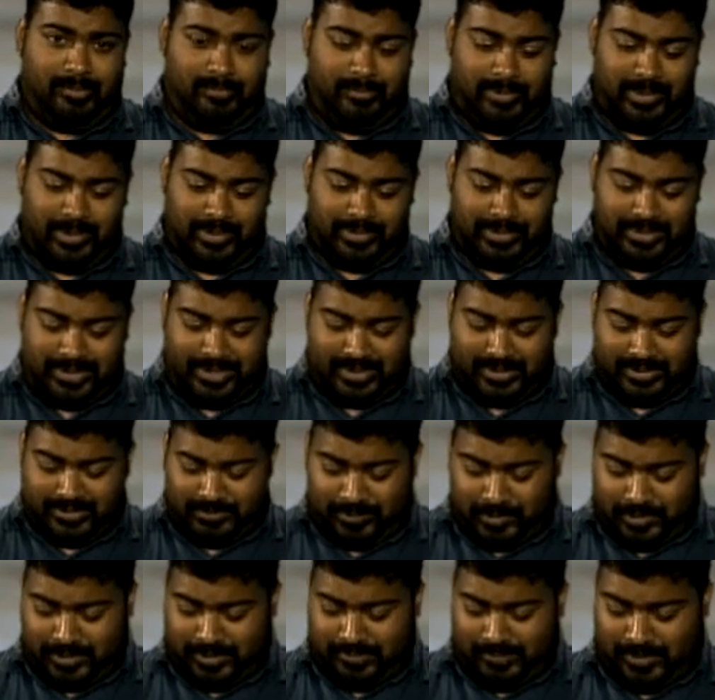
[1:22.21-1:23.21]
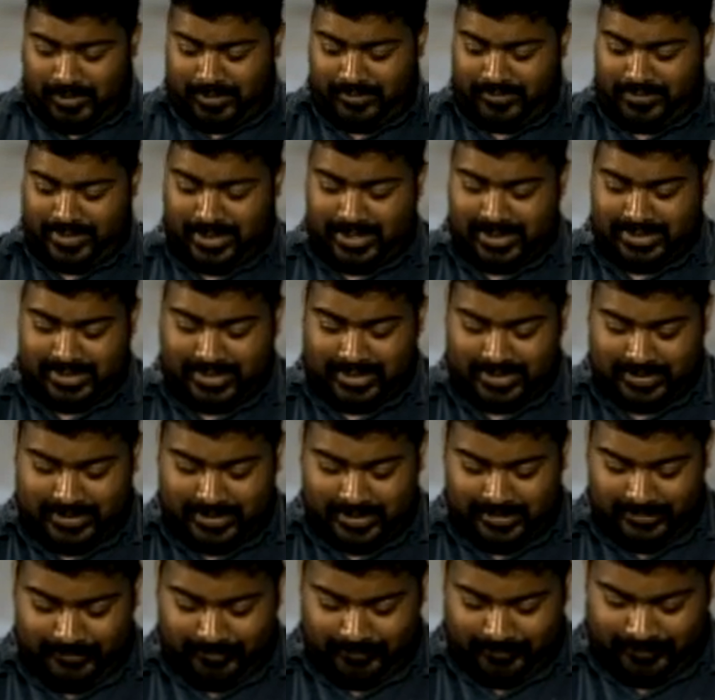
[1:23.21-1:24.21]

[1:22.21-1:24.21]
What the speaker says: But on to those waterproof cases.